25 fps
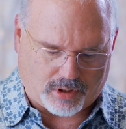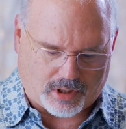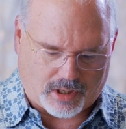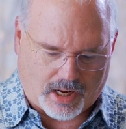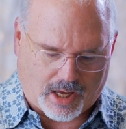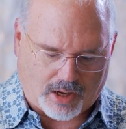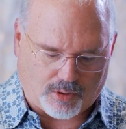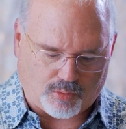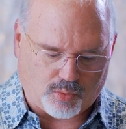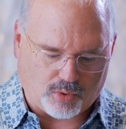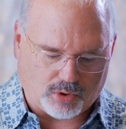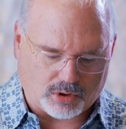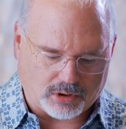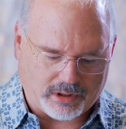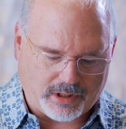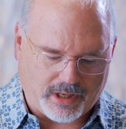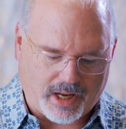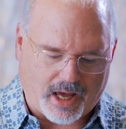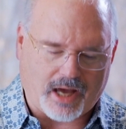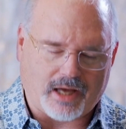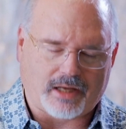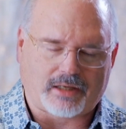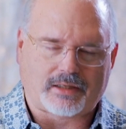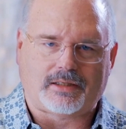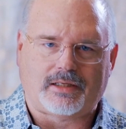and I will
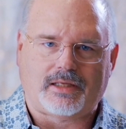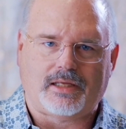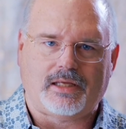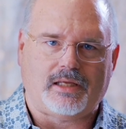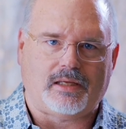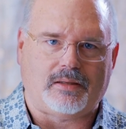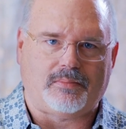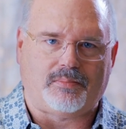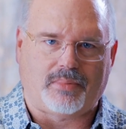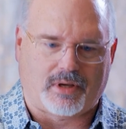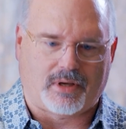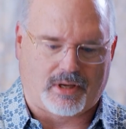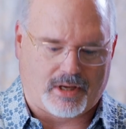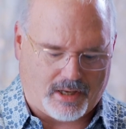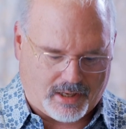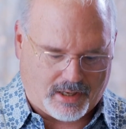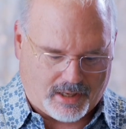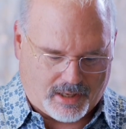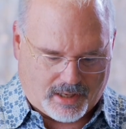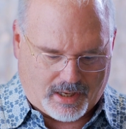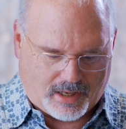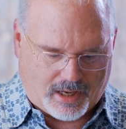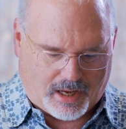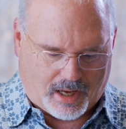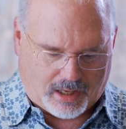not keep
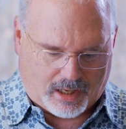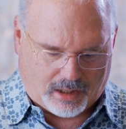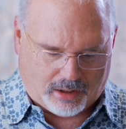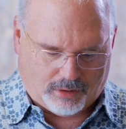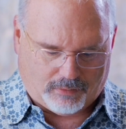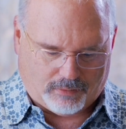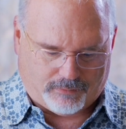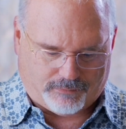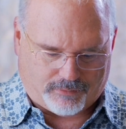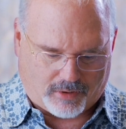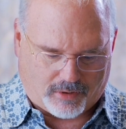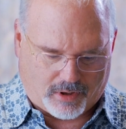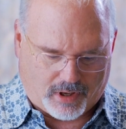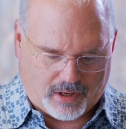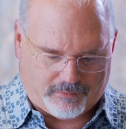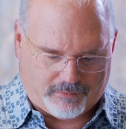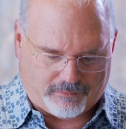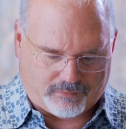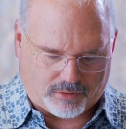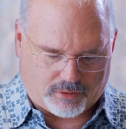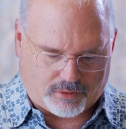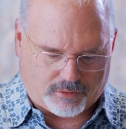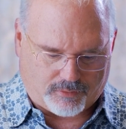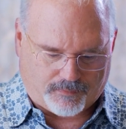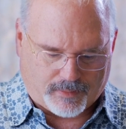anger
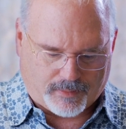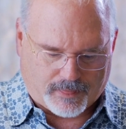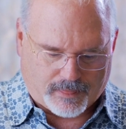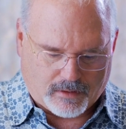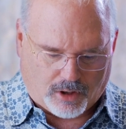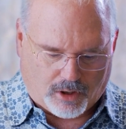forever.